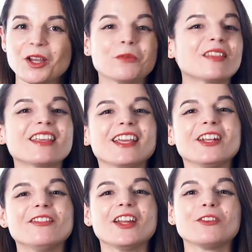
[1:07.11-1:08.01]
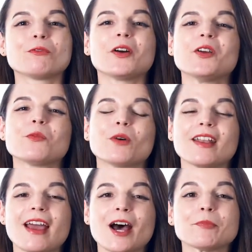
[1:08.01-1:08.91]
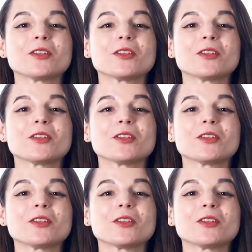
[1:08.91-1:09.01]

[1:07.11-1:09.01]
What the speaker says: With the Innovative 101 app,